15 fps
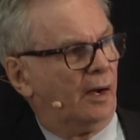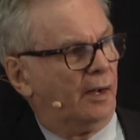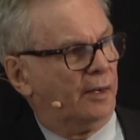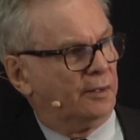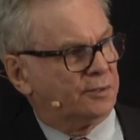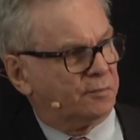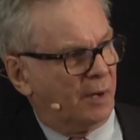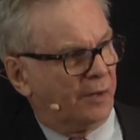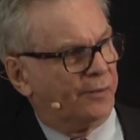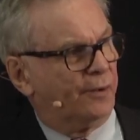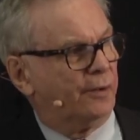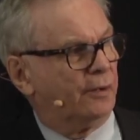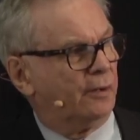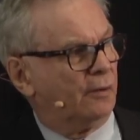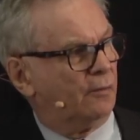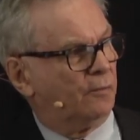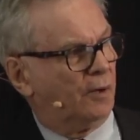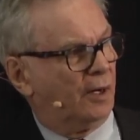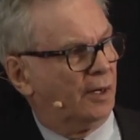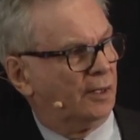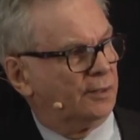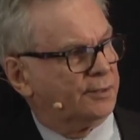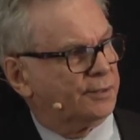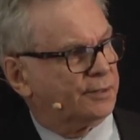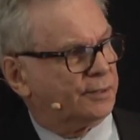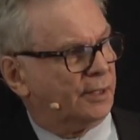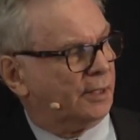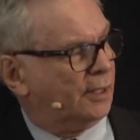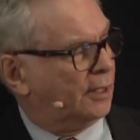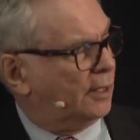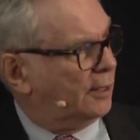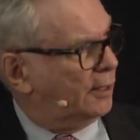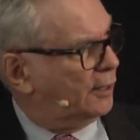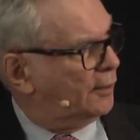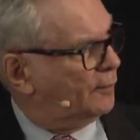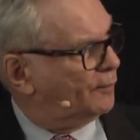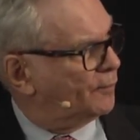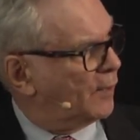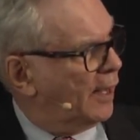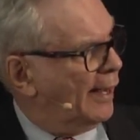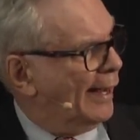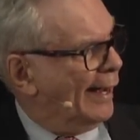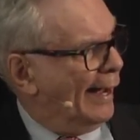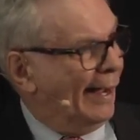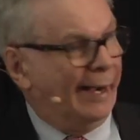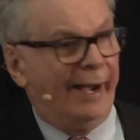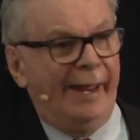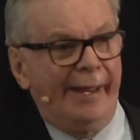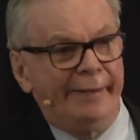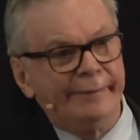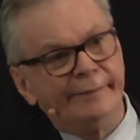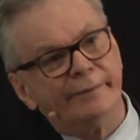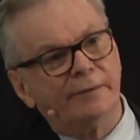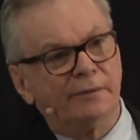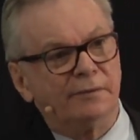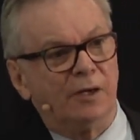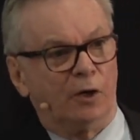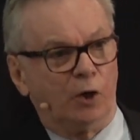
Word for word: His mother was um, Hélène de